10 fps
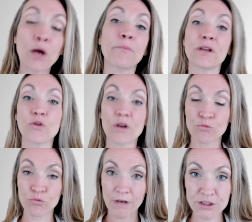but you can
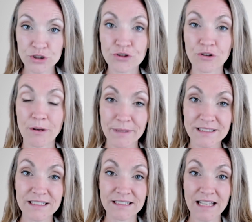register a
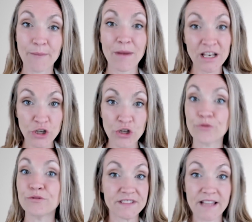business name and
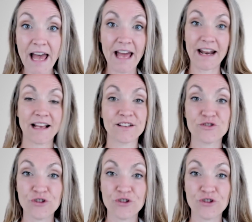use that as your